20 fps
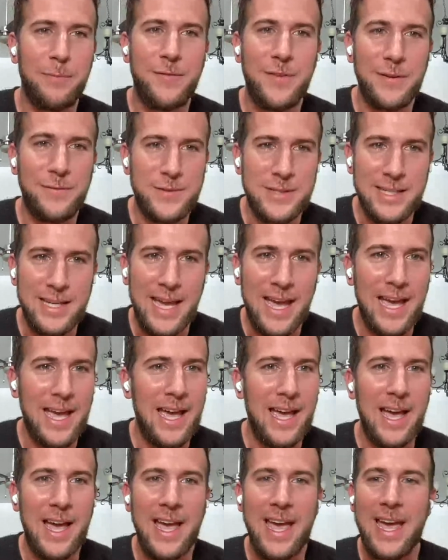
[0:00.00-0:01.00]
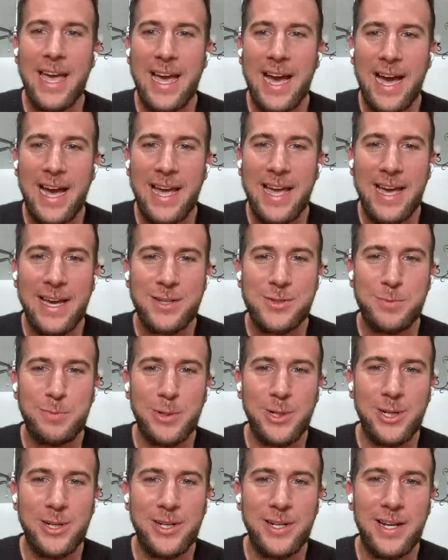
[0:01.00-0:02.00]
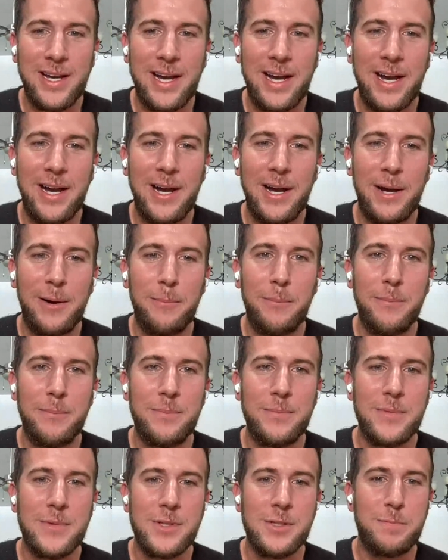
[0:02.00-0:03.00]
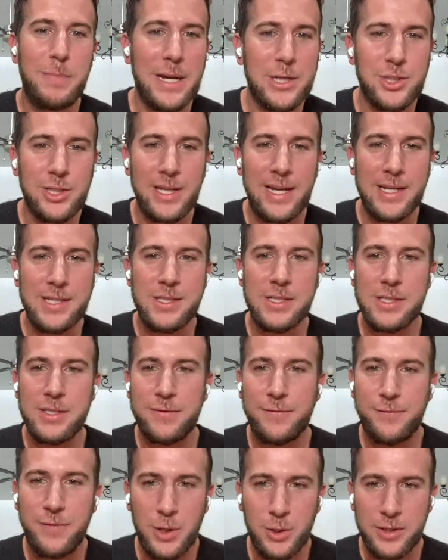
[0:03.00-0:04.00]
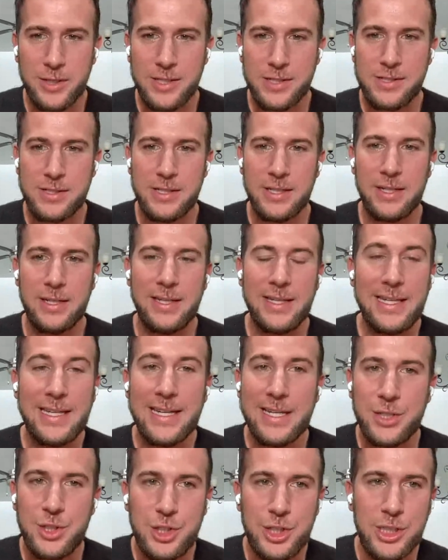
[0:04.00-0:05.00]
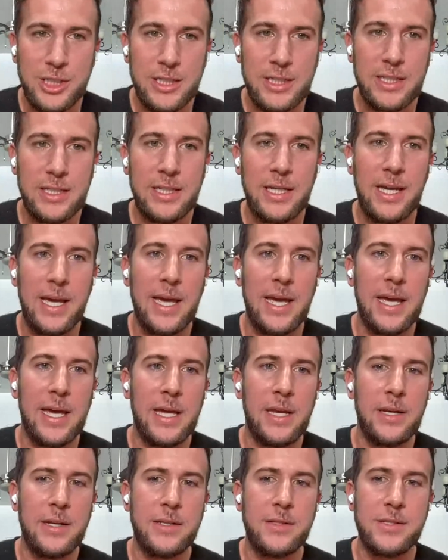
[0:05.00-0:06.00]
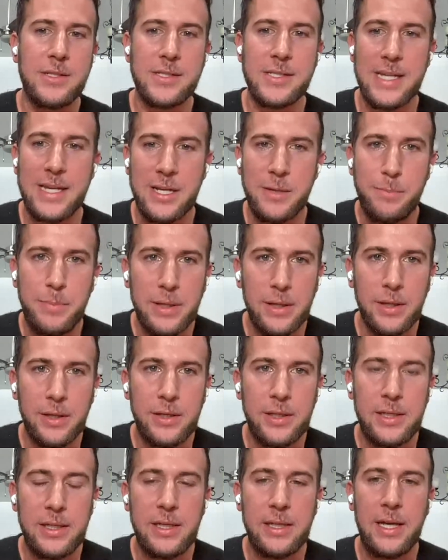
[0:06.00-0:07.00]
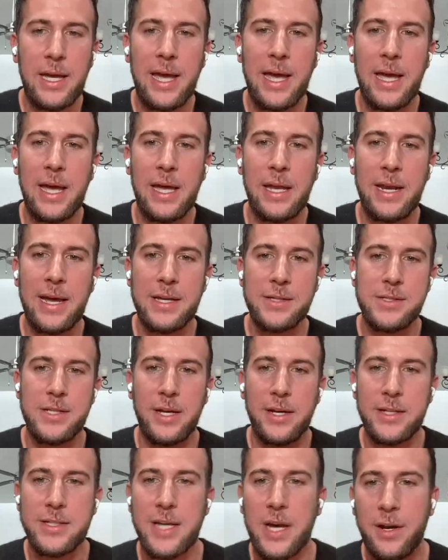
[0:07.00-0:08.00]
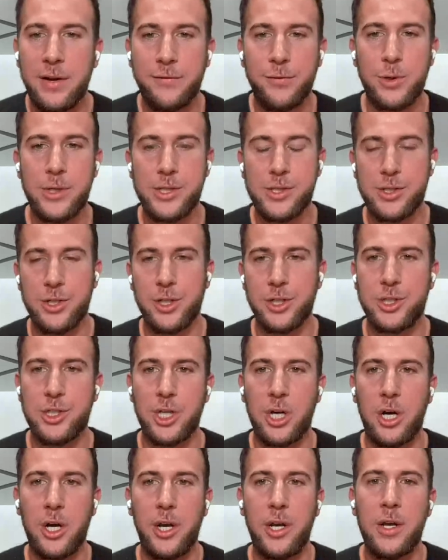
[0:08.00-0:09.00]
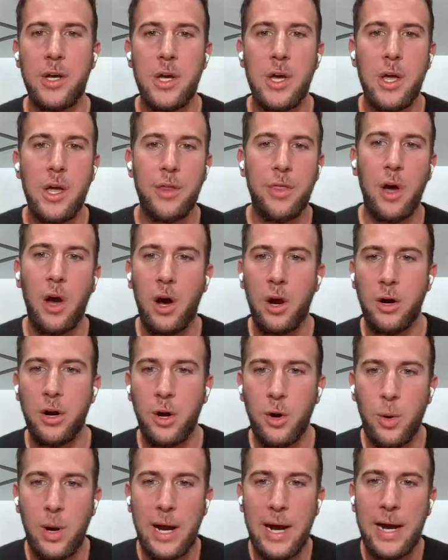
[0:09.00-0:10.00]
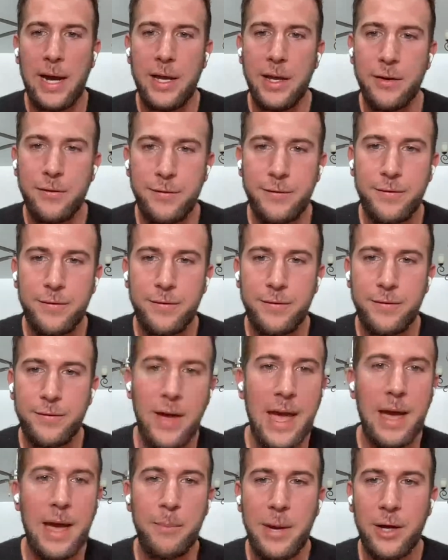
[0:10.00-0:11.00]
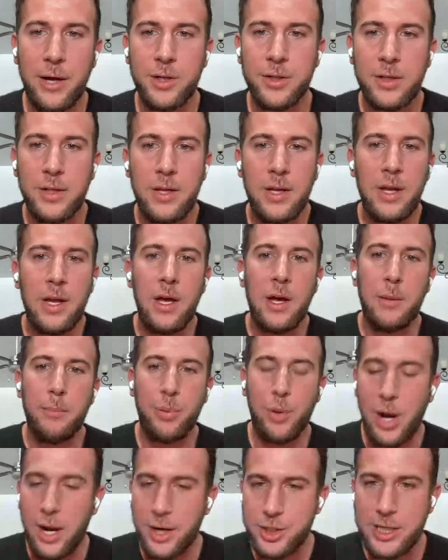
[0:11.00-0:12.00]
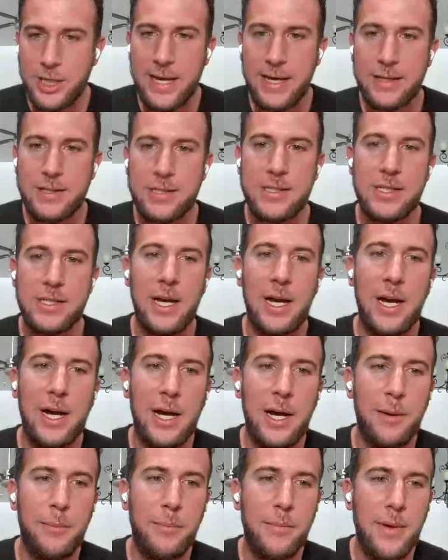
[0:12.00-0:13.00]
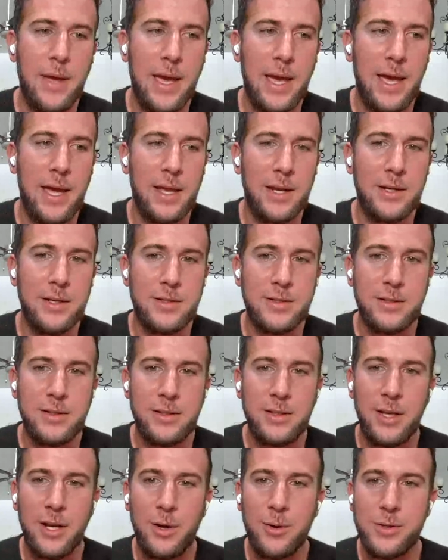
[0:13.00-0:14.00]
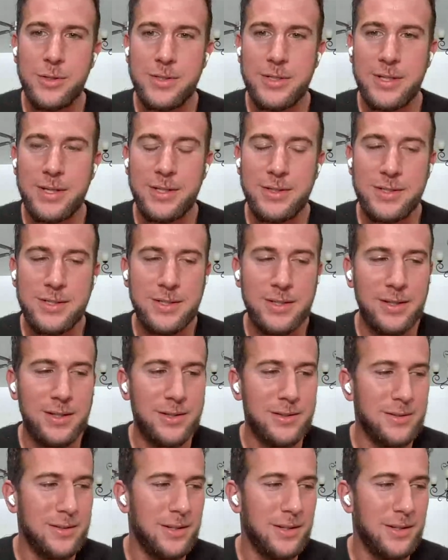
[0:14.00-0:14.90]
50 AI expert, specializes focused in ESG and sustainability, and has done a ton of research on the ROI of ML projects, and is